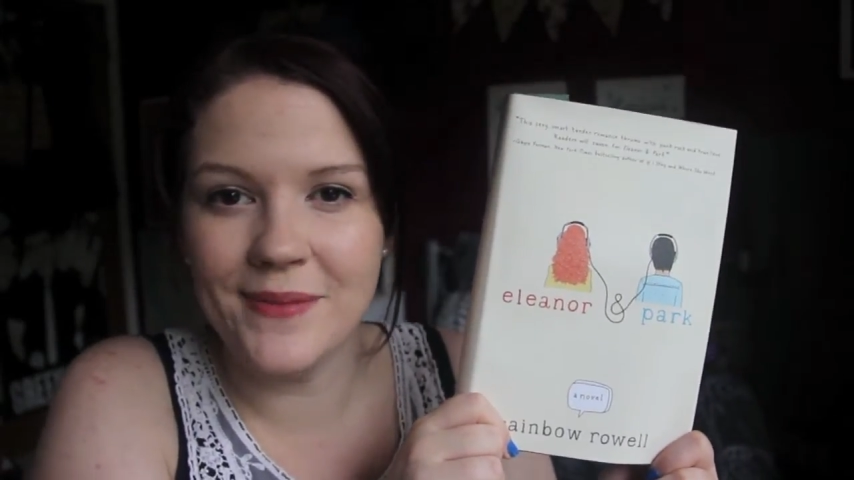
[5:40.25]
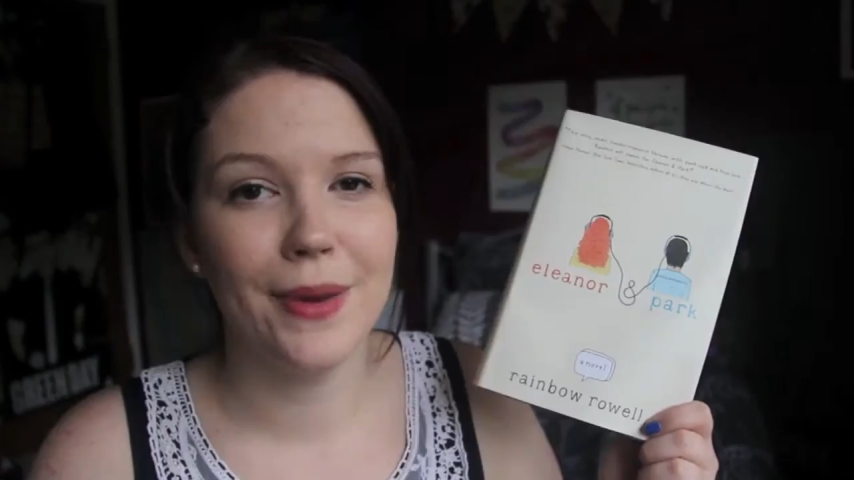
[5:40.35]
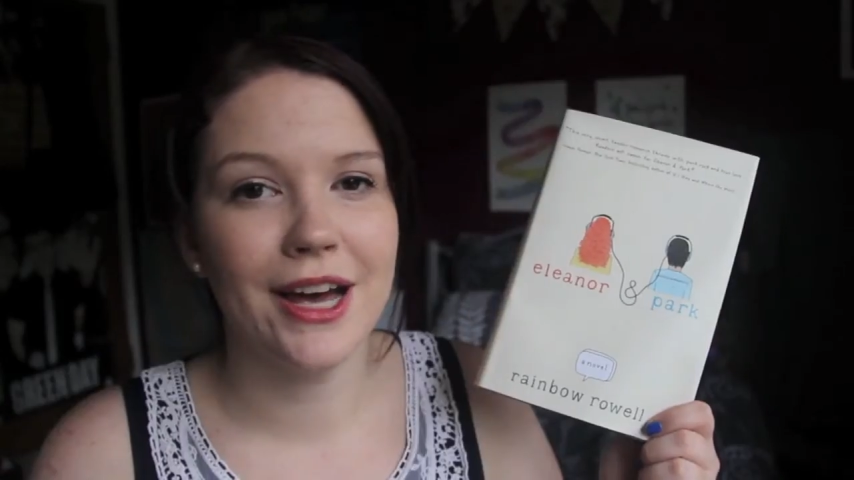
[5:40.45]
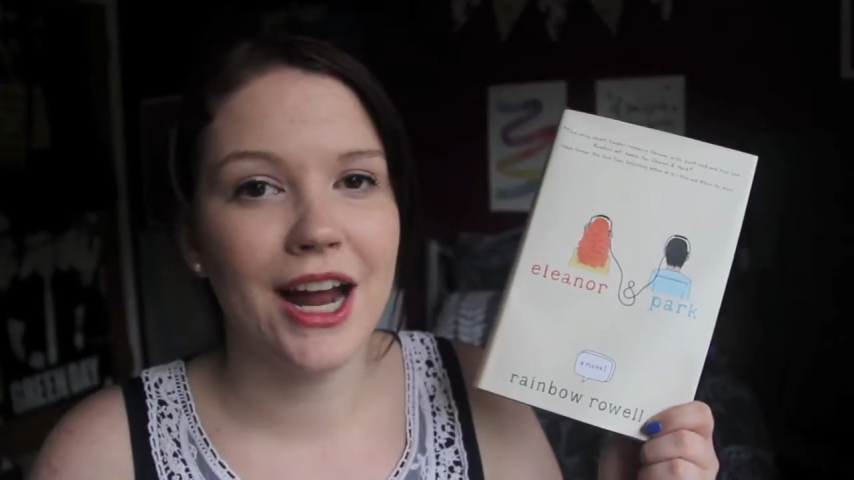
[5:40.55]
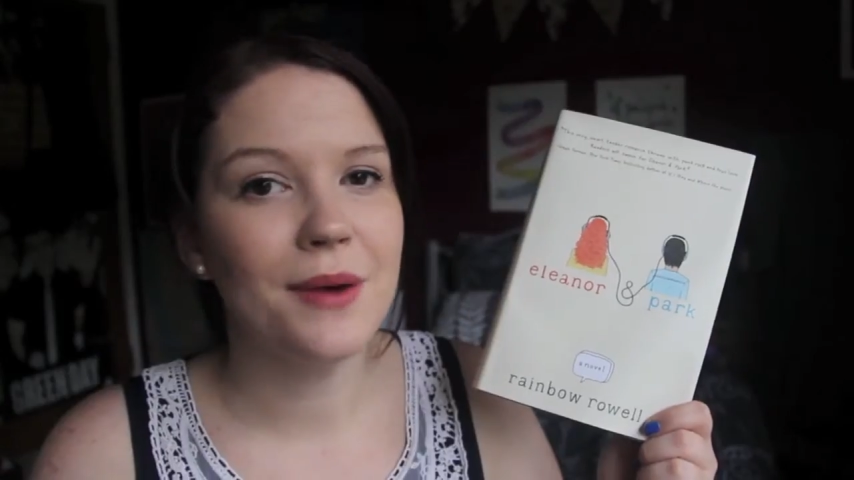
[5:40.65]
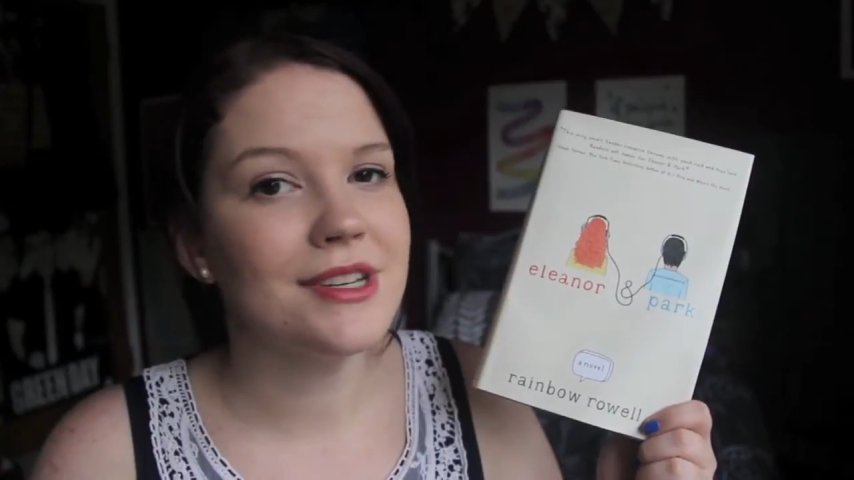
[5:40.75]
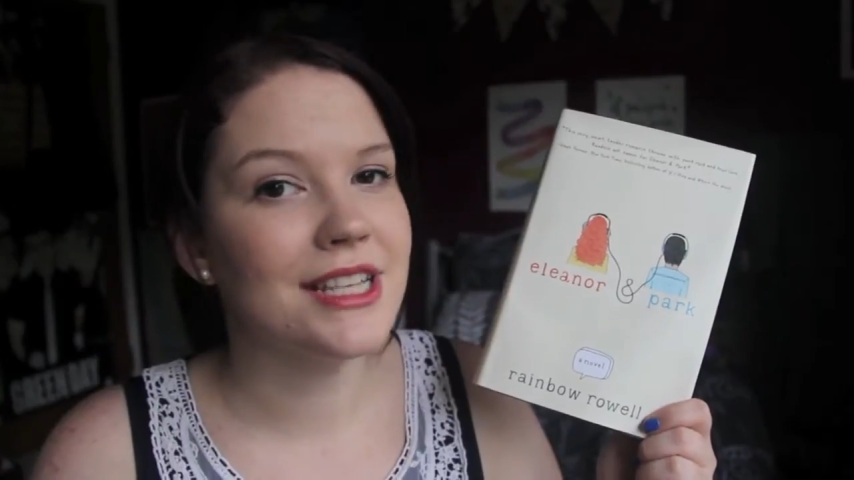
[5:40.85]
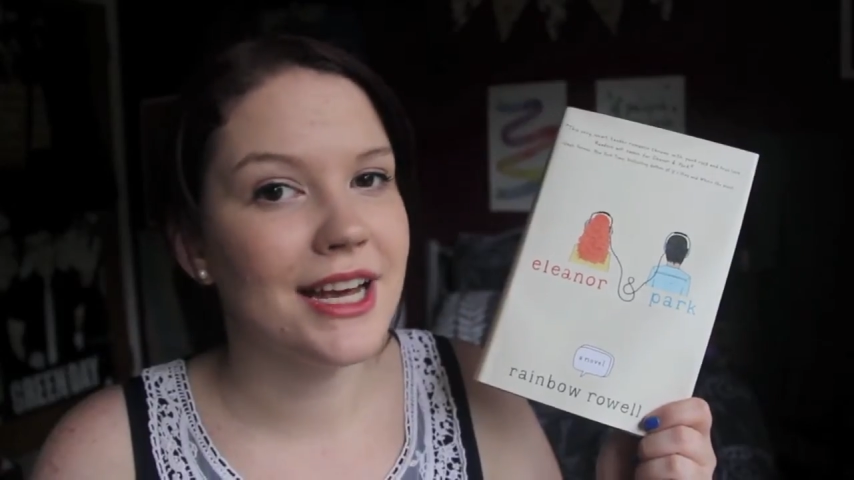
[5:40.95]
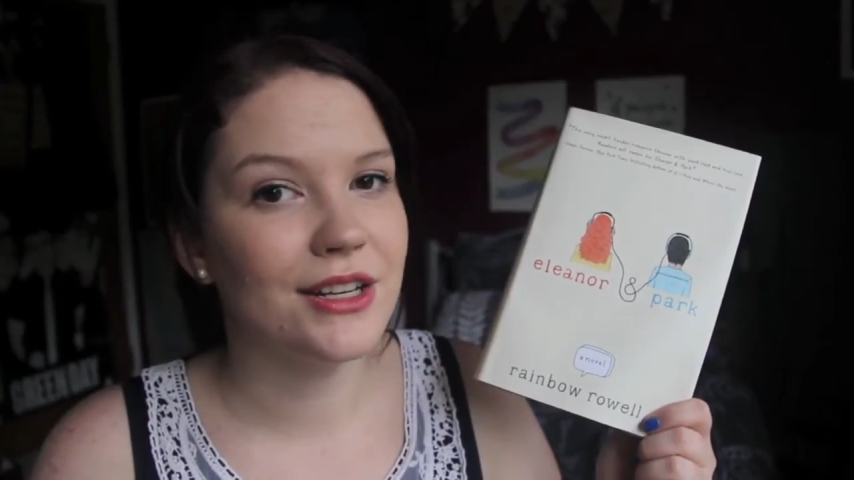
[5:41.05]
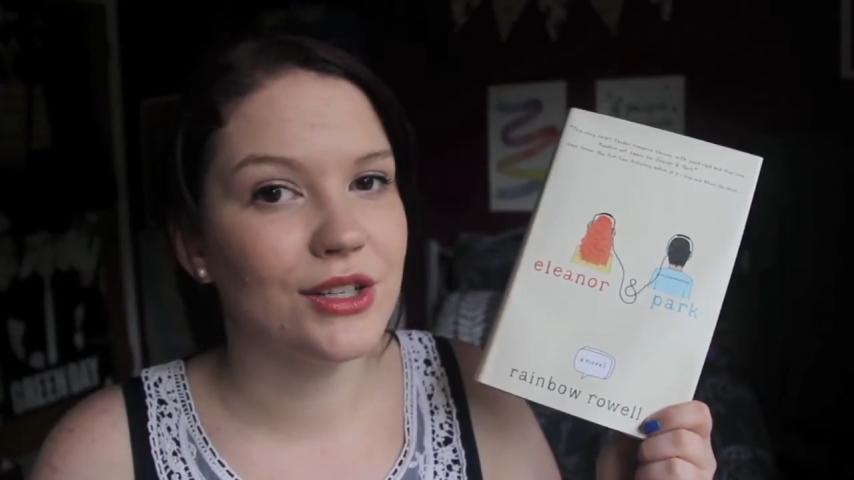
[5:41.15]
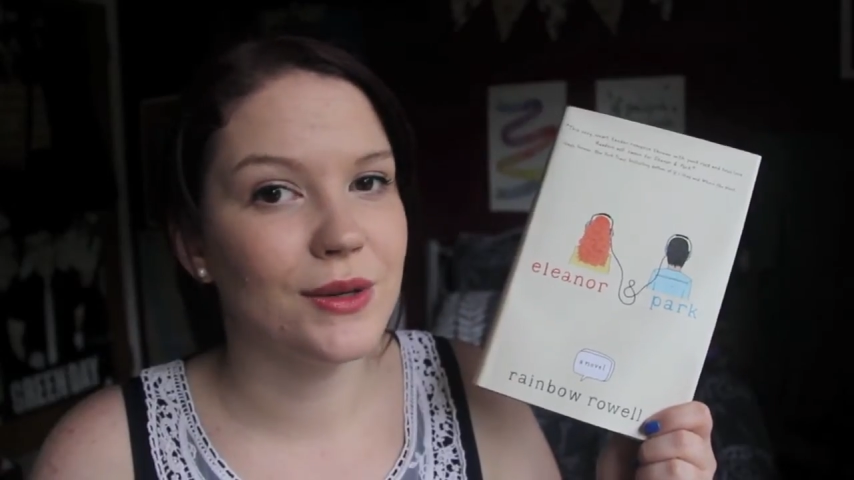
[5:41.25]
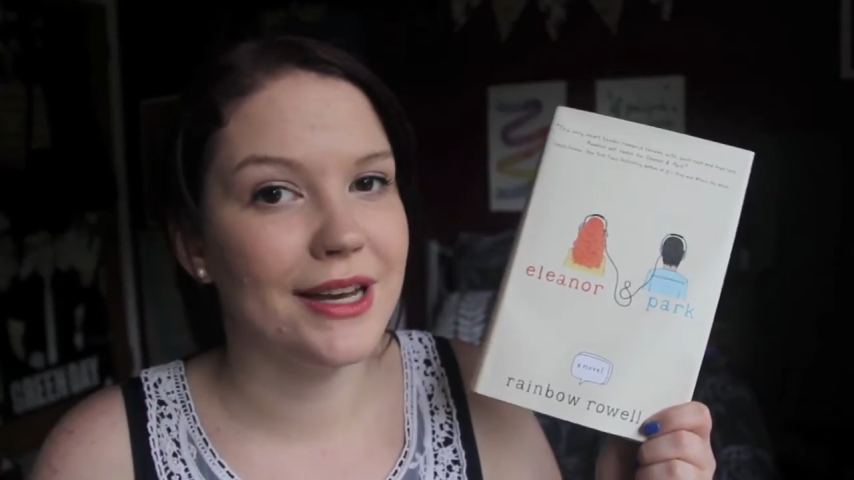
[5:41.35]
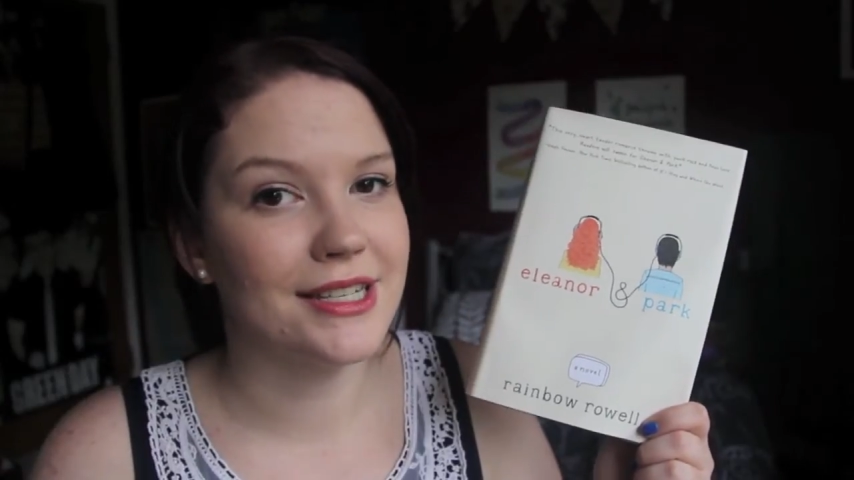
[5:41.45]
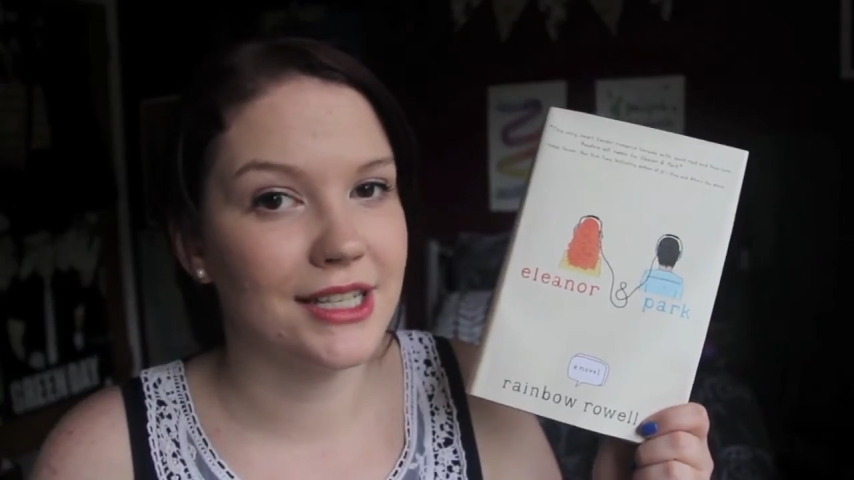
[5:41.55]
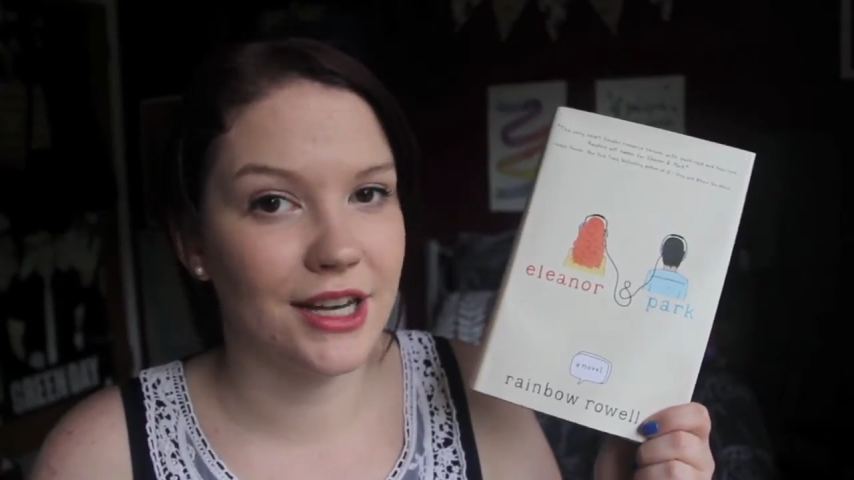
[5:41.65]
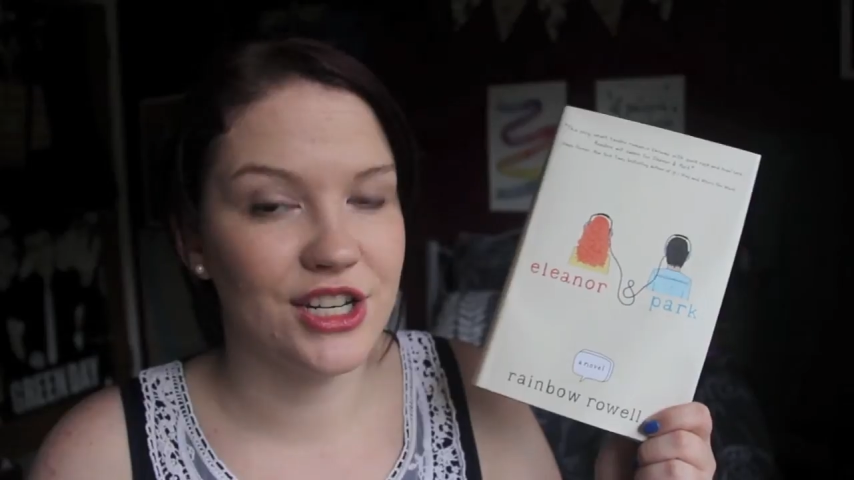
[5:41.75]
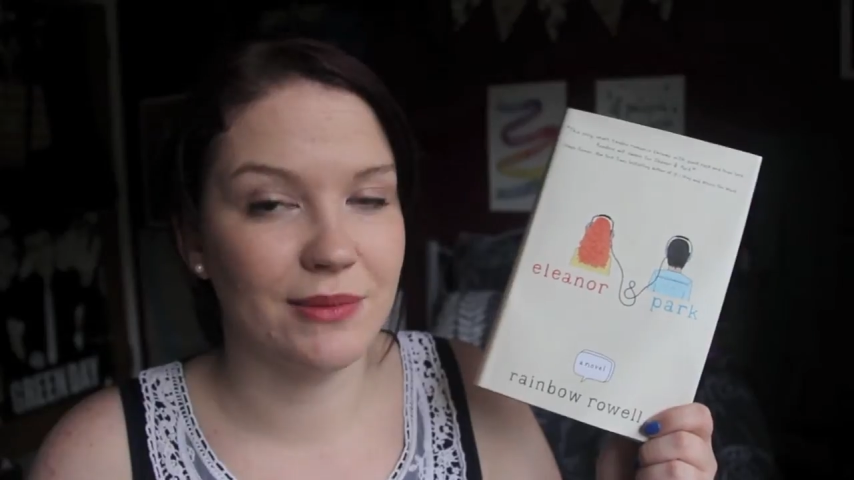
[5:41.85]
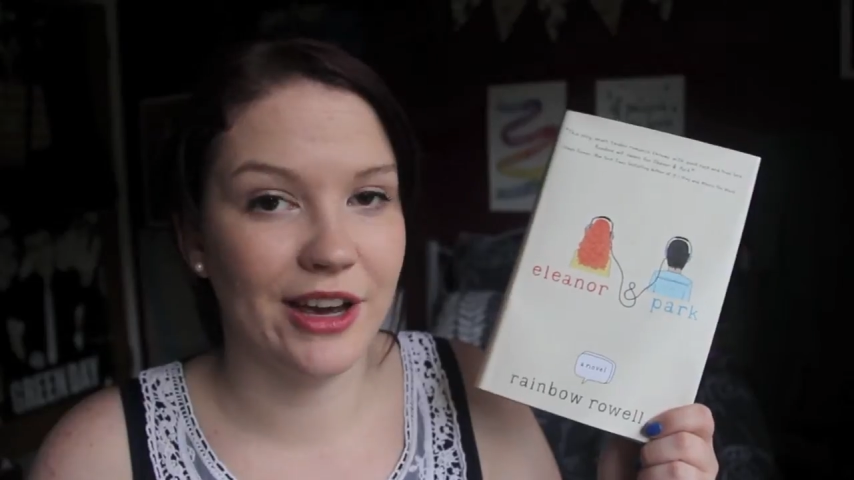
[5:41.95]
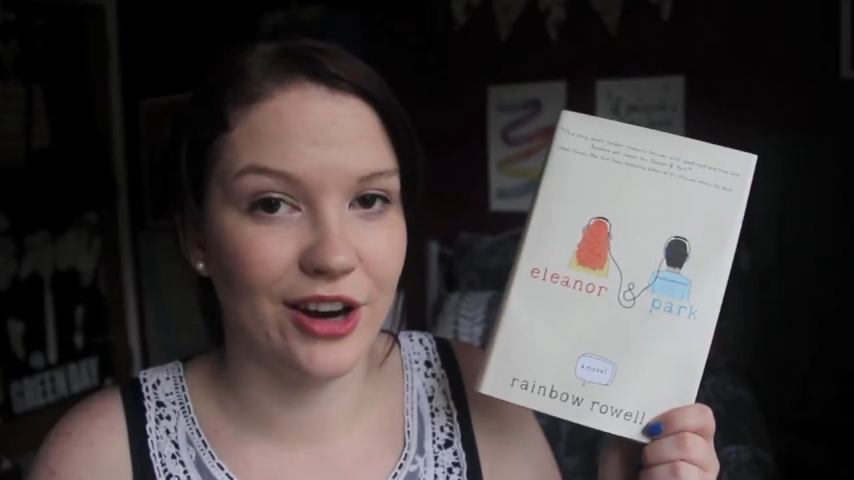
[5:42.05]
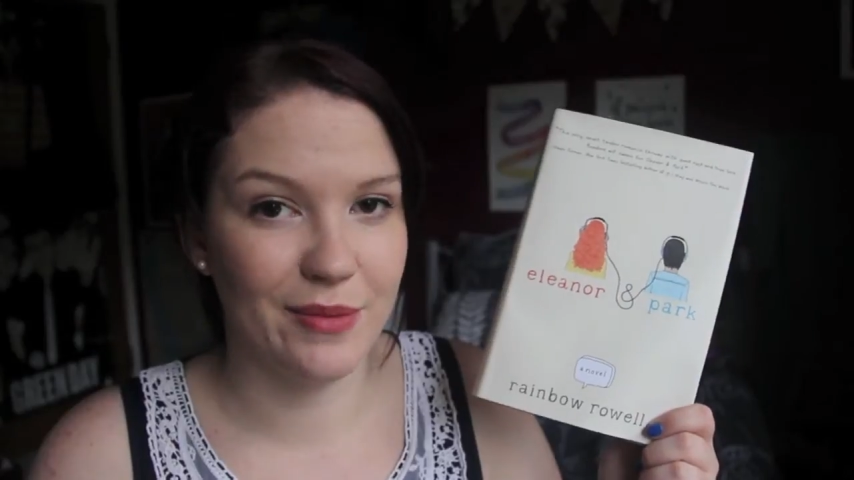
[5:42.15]
but I was late to Easter lunch at
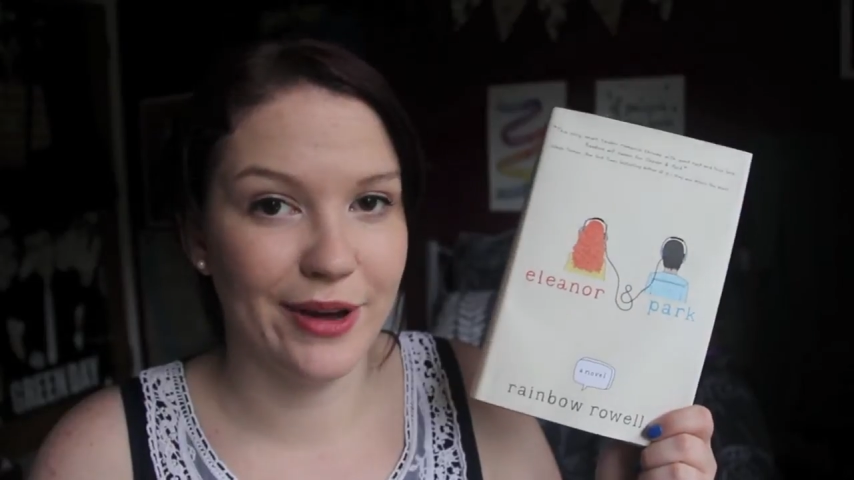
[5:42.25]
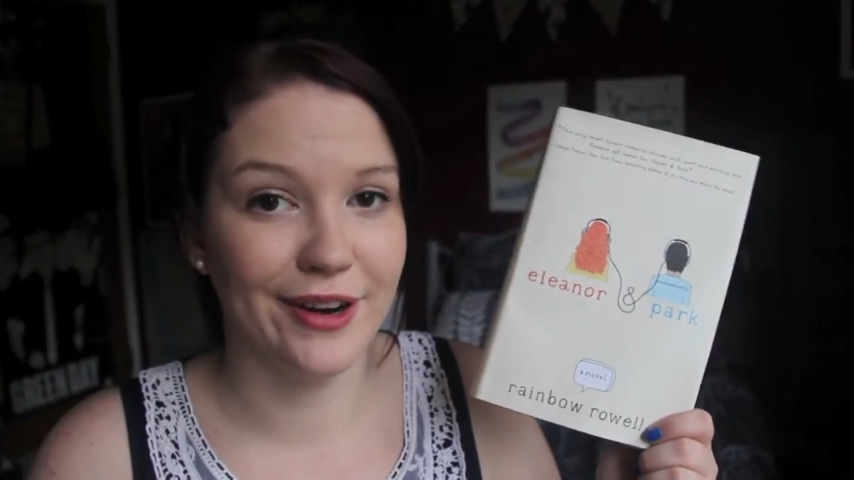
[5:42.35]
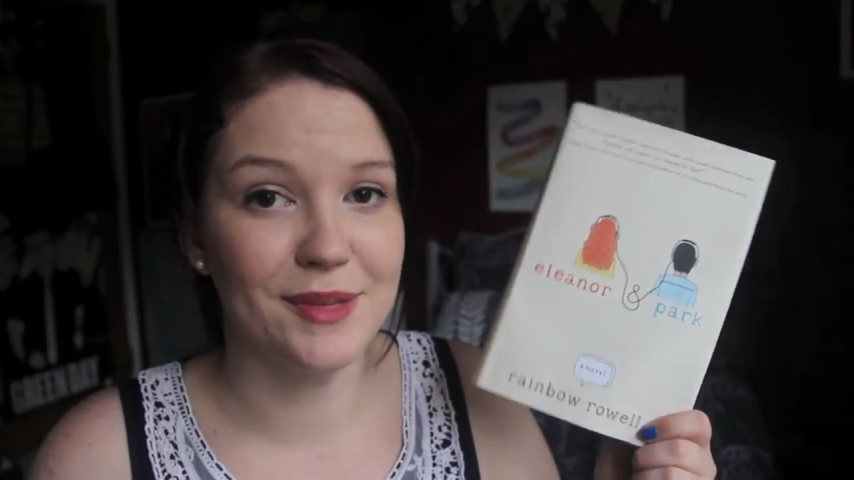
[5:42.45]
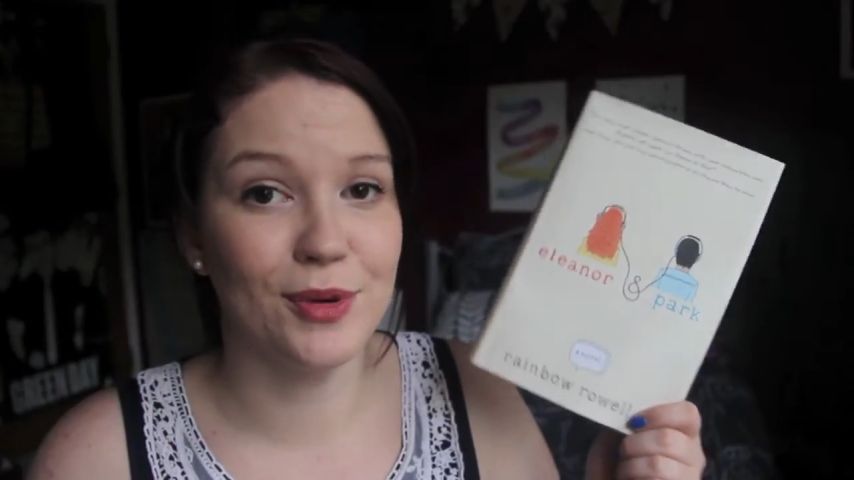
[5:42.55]
my grandparents